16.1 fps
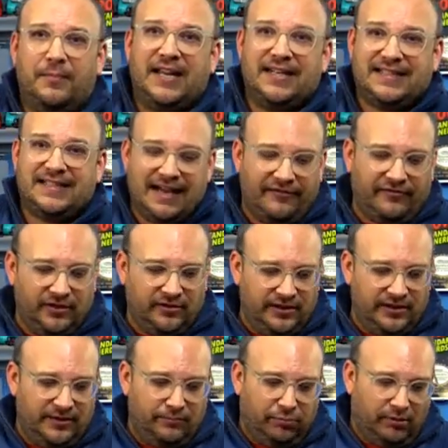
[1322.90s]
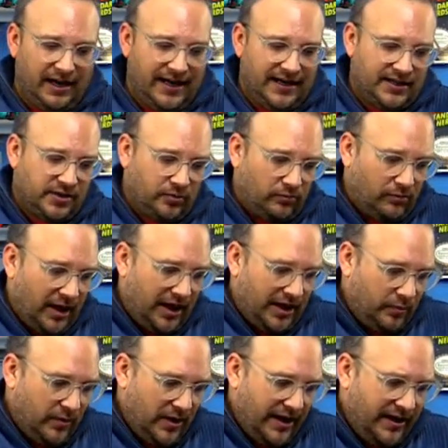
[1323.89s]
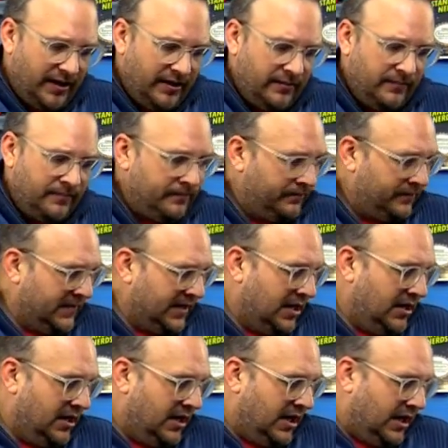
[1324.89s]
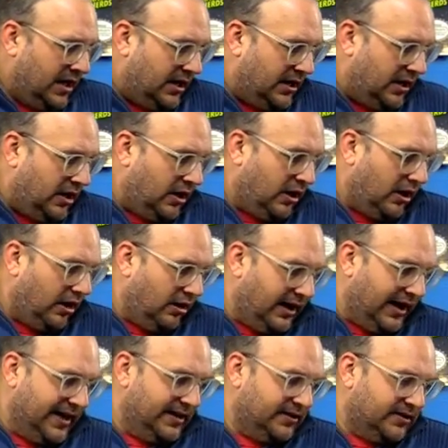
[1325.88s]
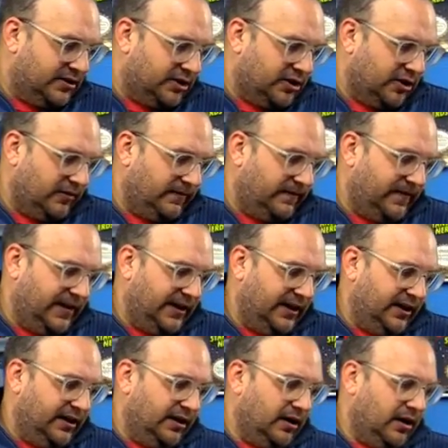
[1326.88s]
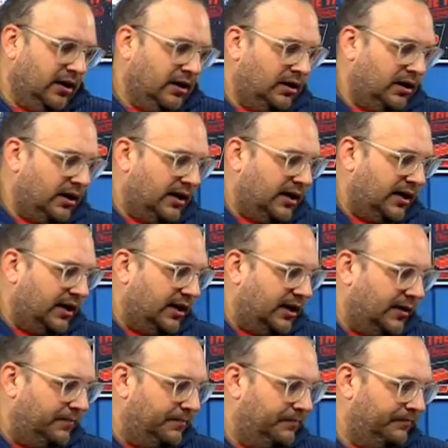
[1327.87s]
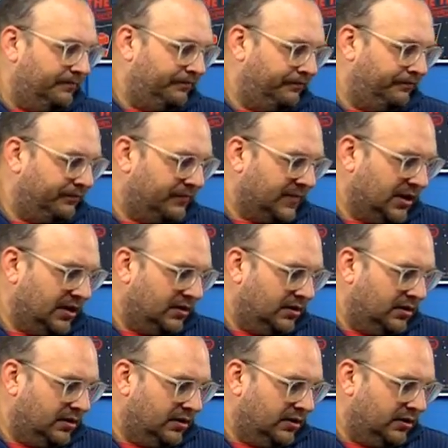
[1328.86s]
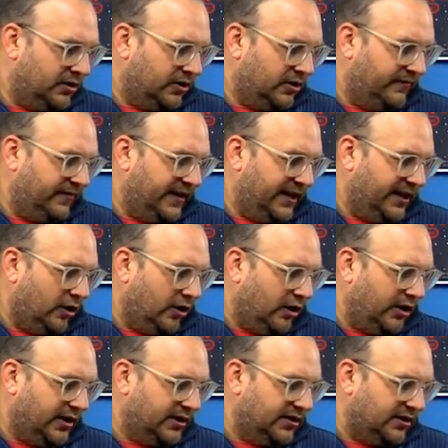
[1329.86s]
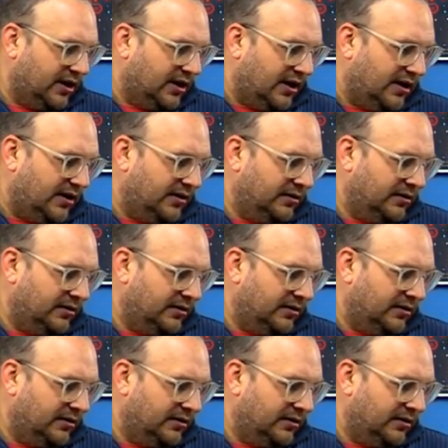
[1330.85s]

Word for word: it definitely breaks right away. All right, surfing, um, surfing in Arkansas.